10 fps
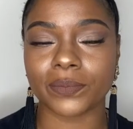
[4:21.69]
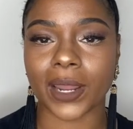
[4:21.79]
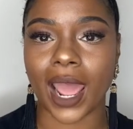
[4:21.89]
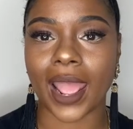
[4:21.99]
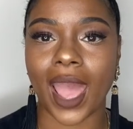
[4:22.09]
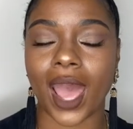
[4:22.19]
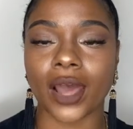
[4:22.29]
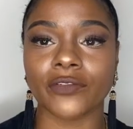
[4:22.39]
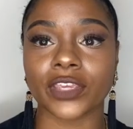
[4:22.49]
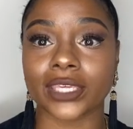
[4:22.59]
but I
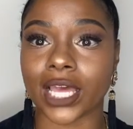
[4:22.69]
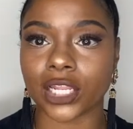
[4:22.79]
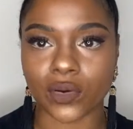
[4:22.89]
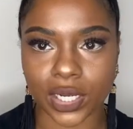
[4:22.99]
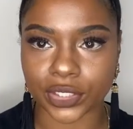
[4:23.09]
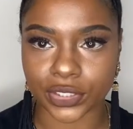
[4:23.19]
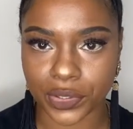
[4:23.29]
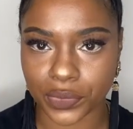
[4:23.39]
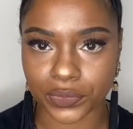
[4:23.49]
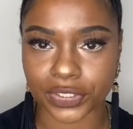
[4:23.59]
have yellow
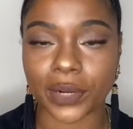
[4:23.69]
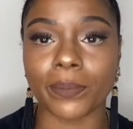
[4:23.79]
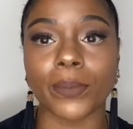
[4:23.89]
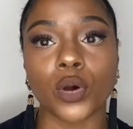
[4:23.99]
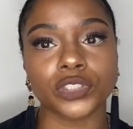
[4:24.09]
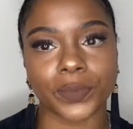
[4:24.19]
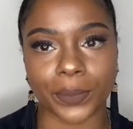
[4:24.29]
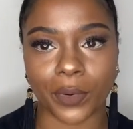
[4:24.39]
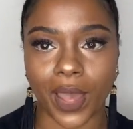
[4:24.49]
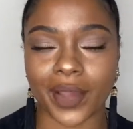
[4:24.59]
undertones, and most
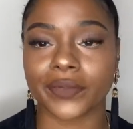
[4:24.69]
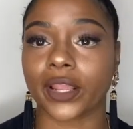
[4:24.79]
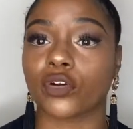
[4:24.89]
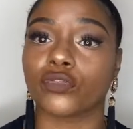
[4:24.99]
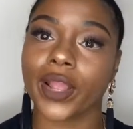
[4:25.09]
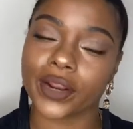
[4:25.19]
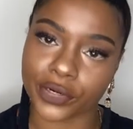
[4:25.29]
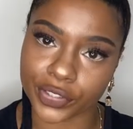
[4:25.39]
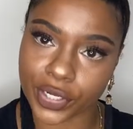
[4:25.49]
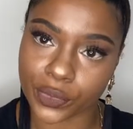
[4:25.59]
people have like a red
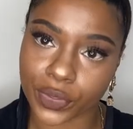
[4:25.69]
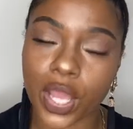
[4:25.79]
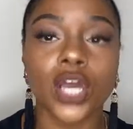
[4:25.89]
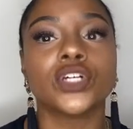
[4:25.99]
undertone.